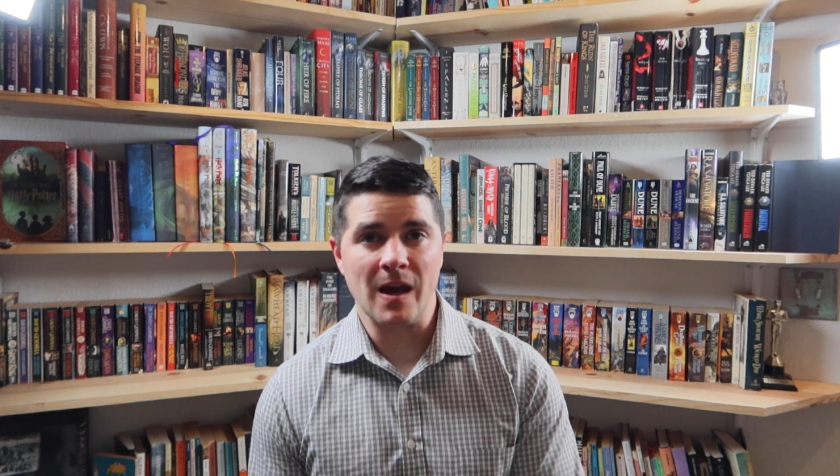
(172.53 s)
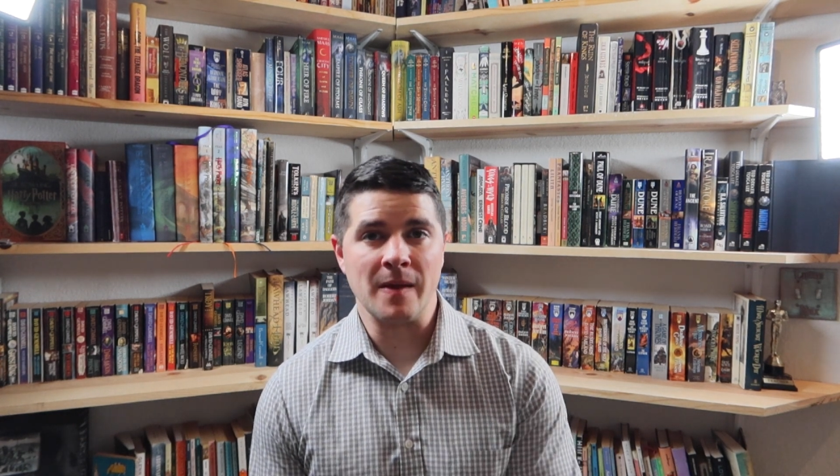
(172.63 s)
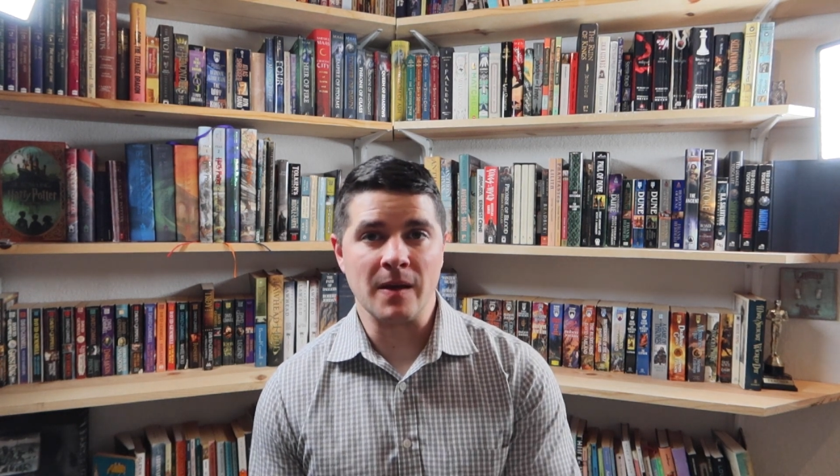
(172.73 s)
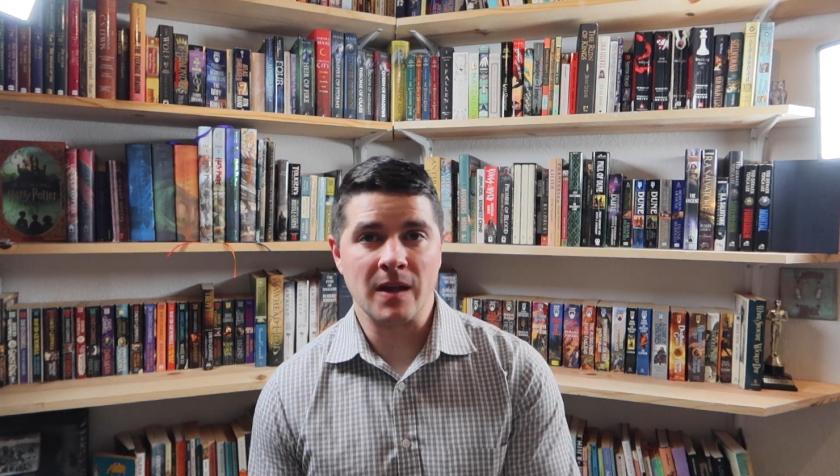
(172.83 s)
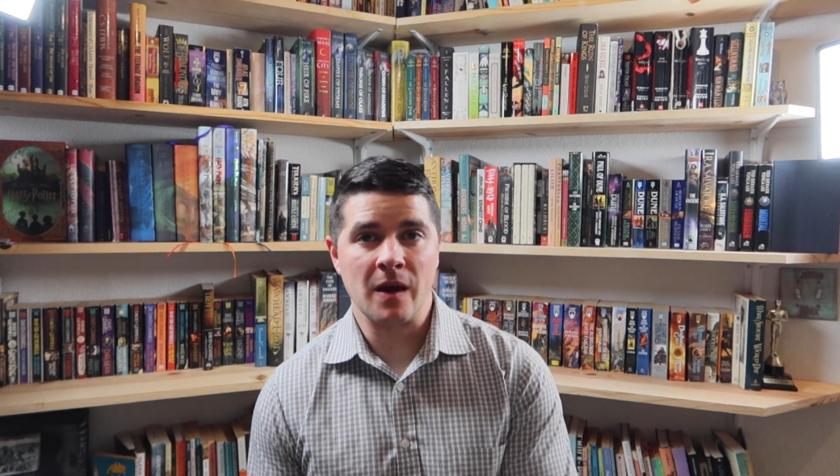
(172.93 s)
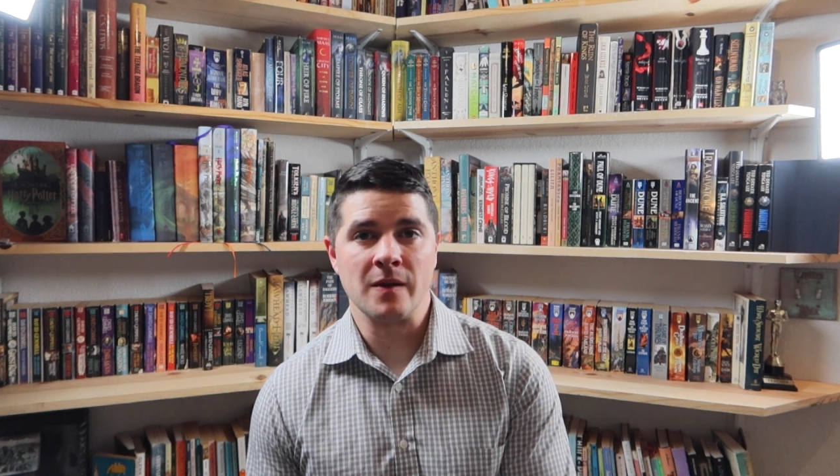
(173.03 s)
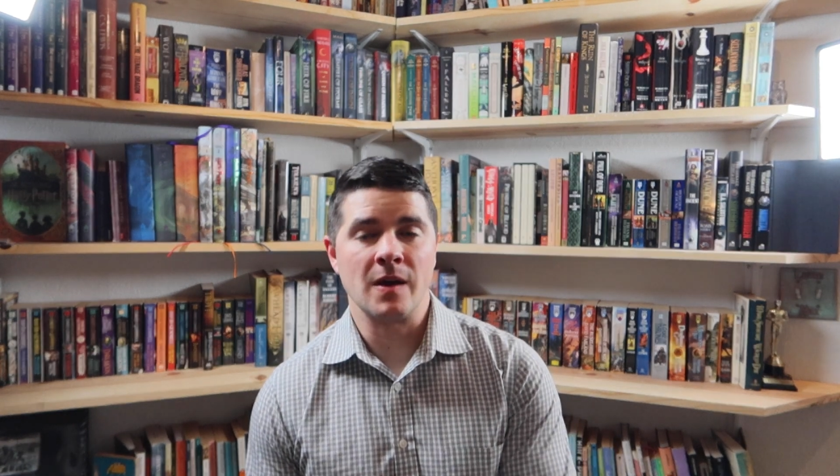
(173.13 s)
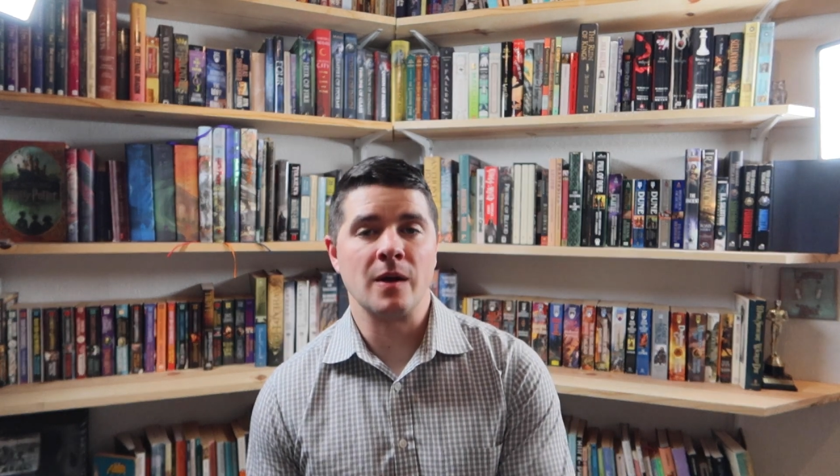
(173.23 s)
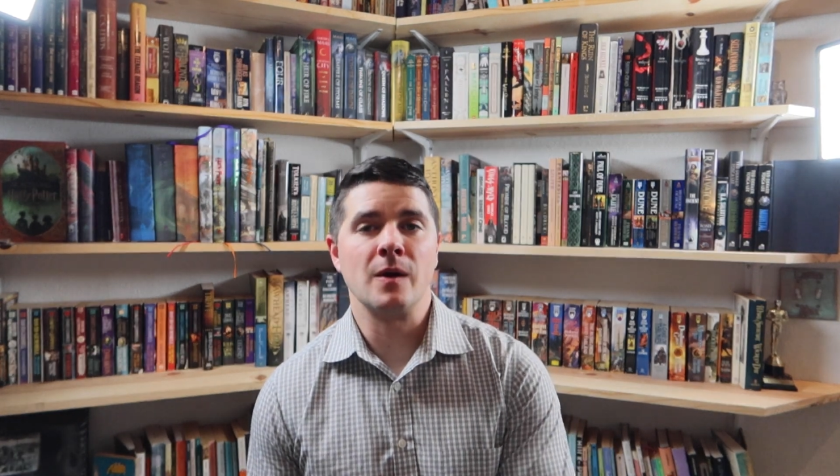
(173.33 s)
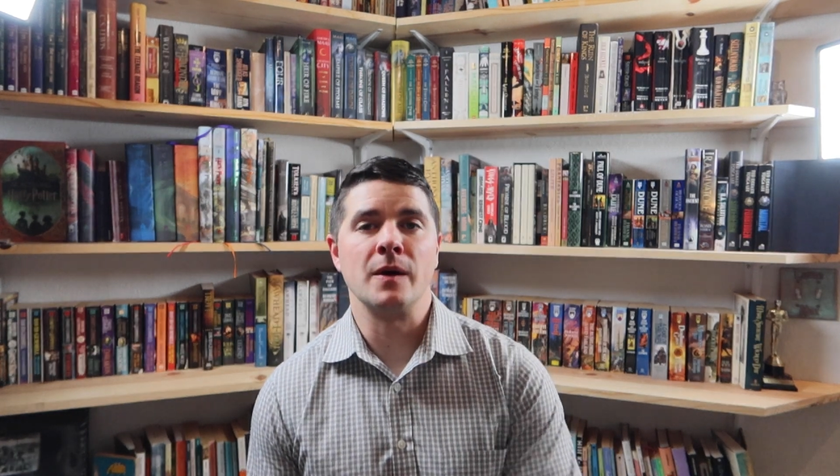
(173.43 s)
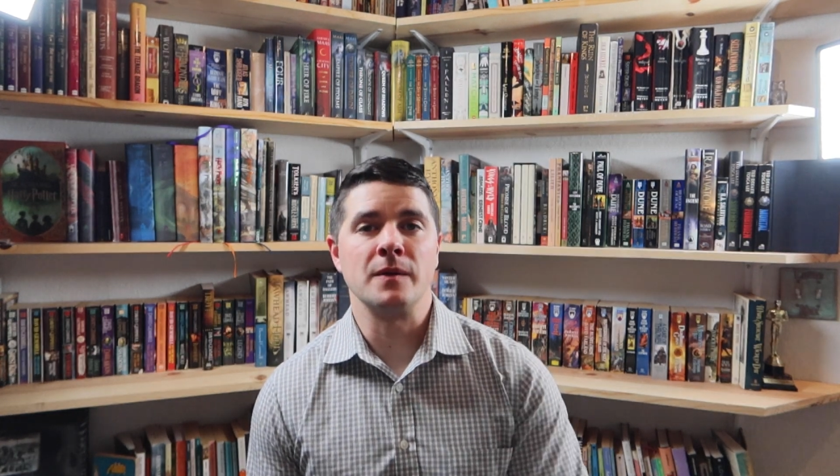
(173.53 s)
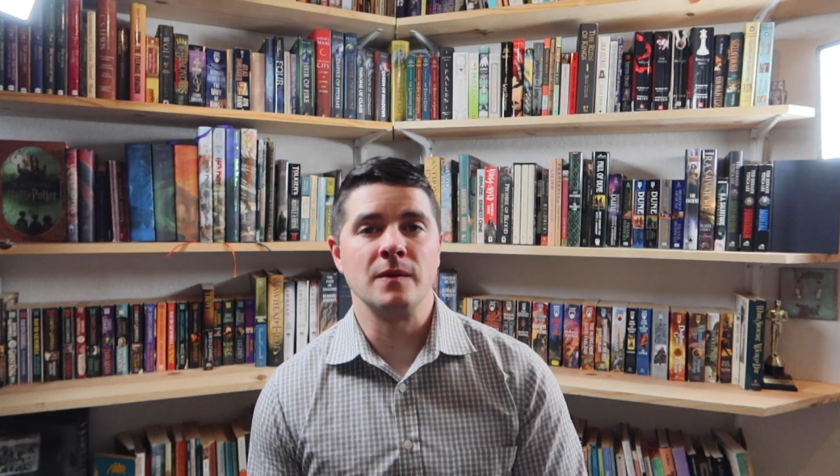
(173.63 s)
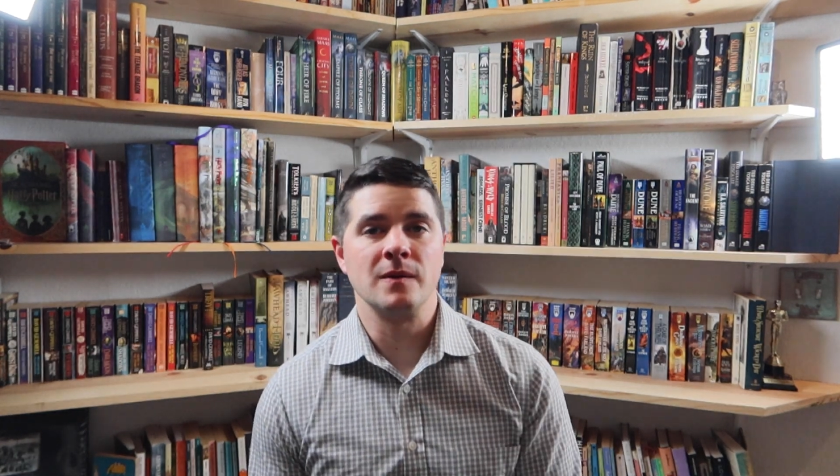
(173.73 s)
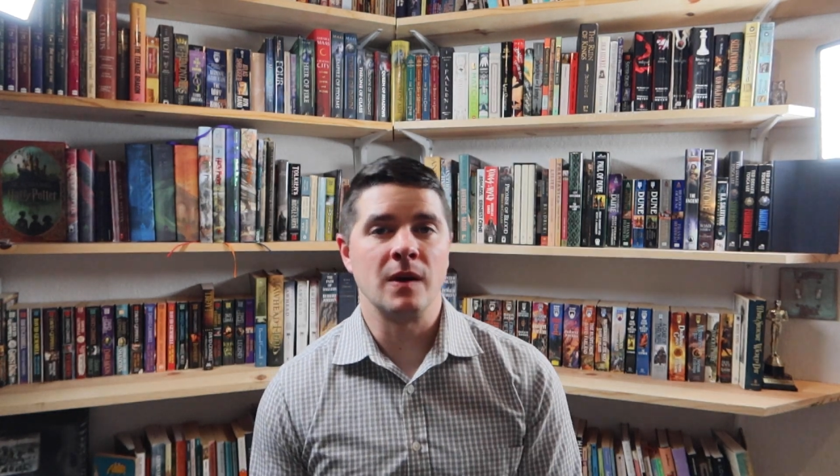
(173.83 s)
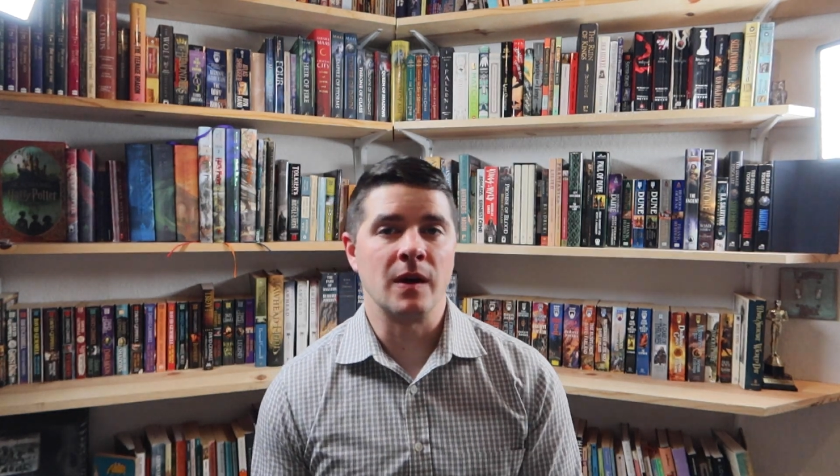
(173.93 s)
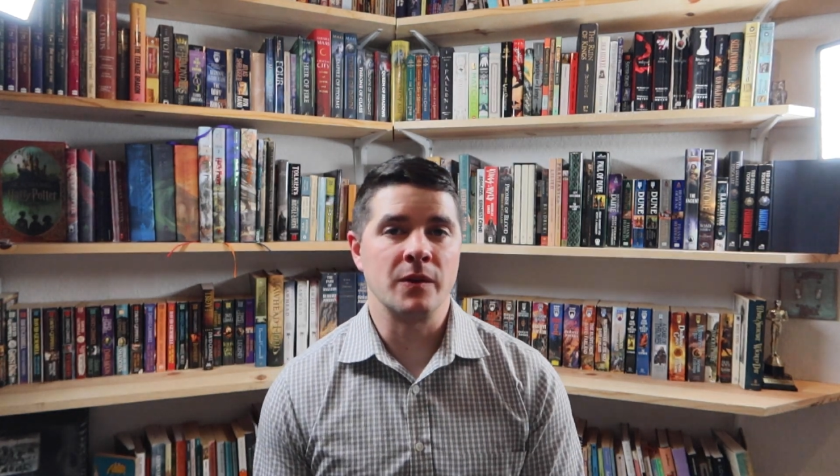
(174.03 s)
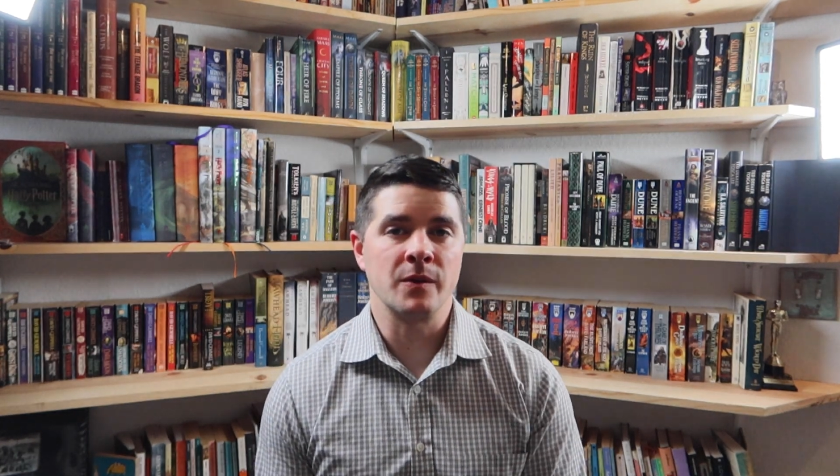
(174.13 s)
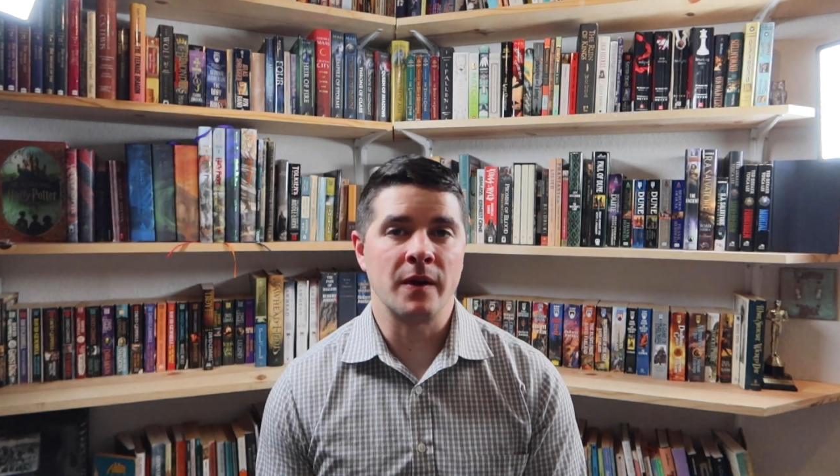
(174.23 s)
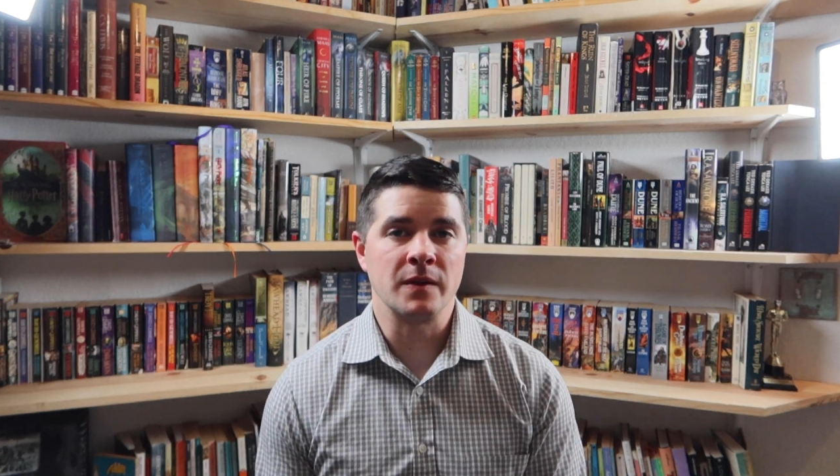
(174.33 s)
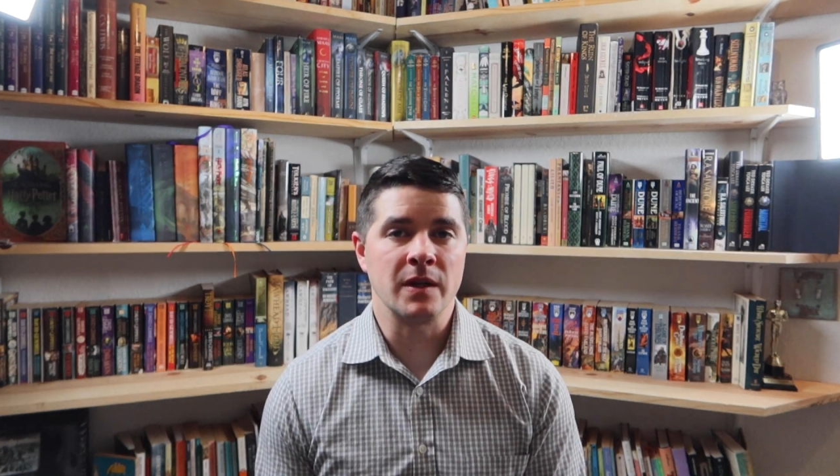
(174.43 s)
and then carry that on
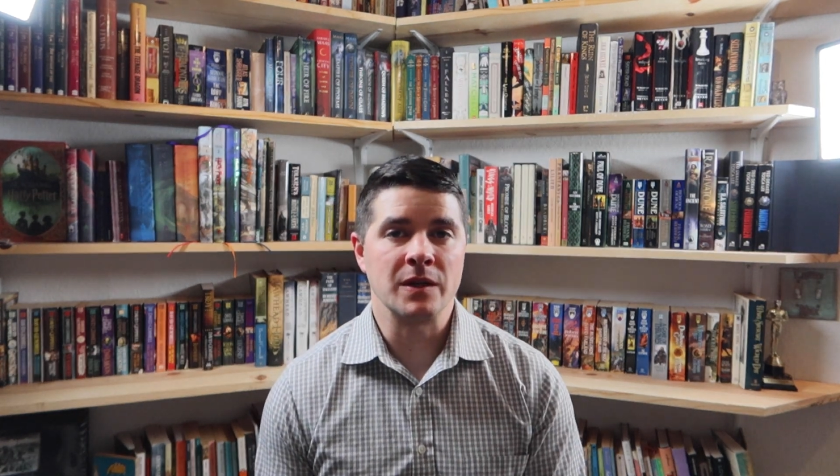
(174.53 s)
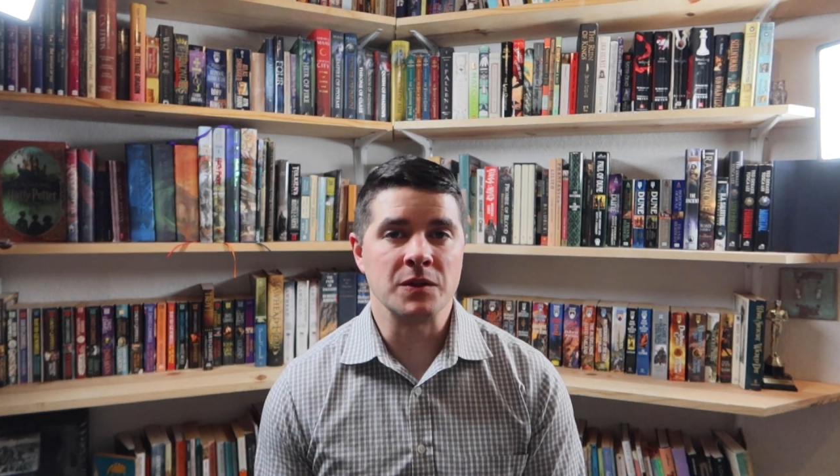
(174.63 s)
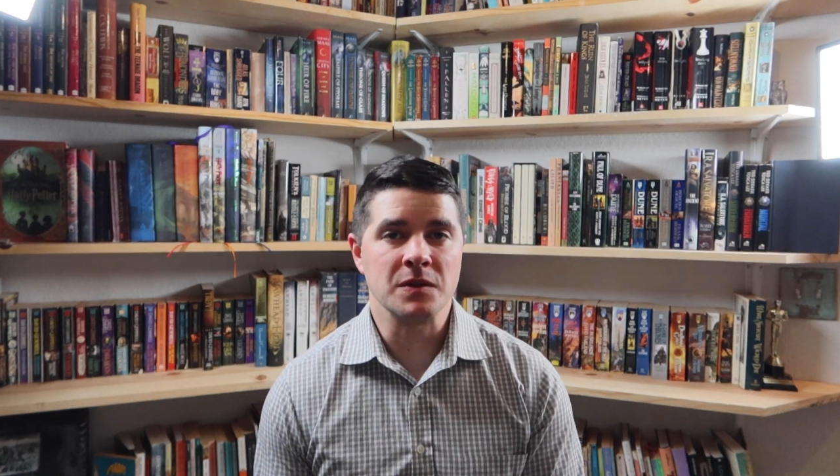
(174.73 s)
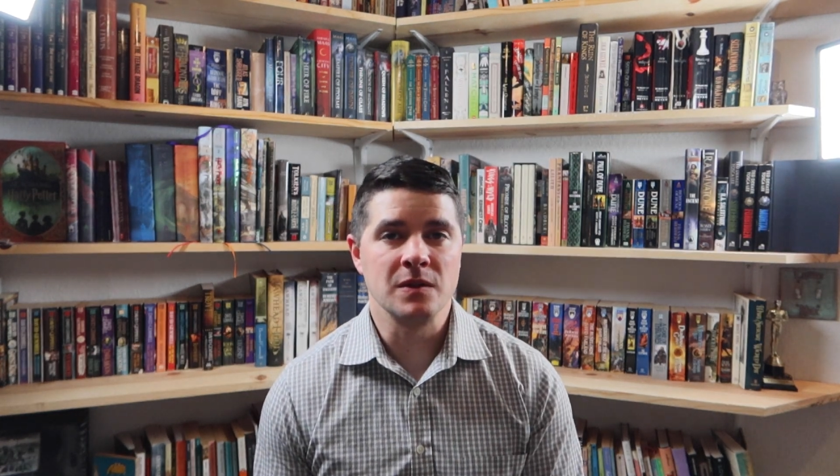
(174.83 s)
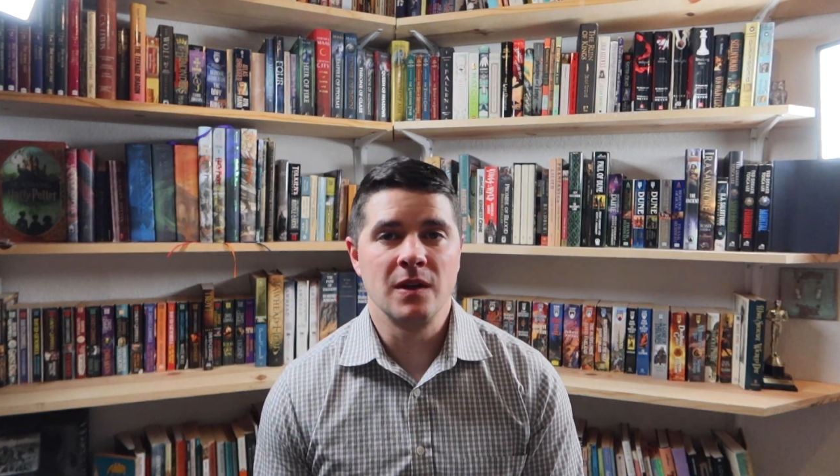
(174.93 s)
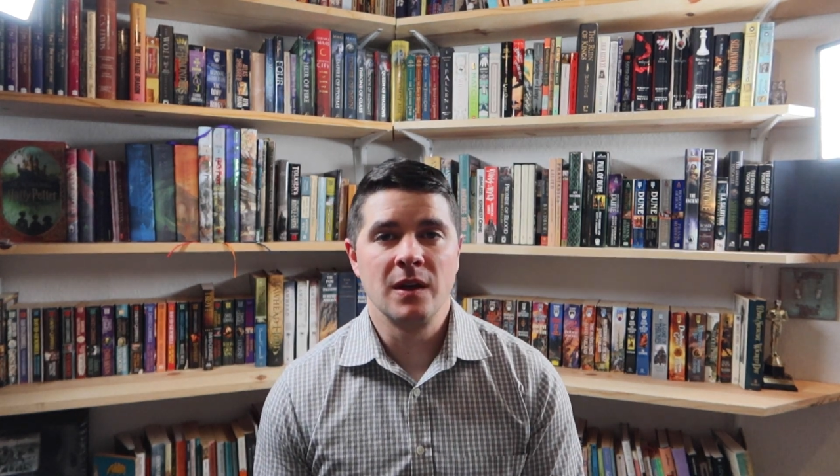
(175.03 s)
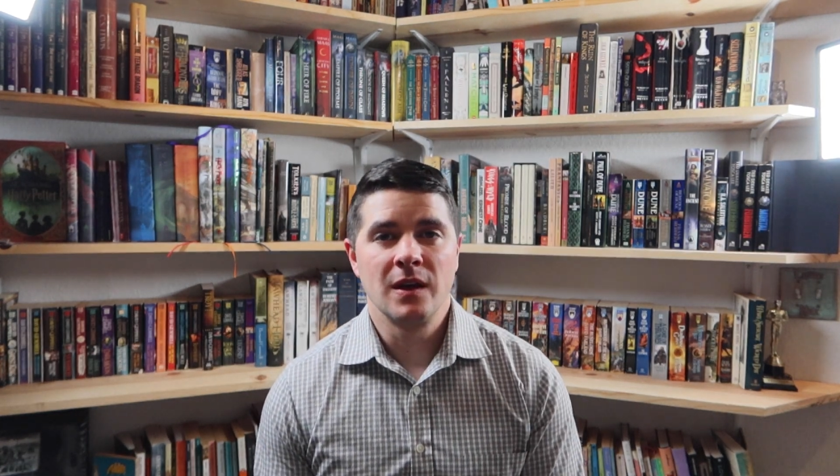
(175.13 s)
throughout the ages.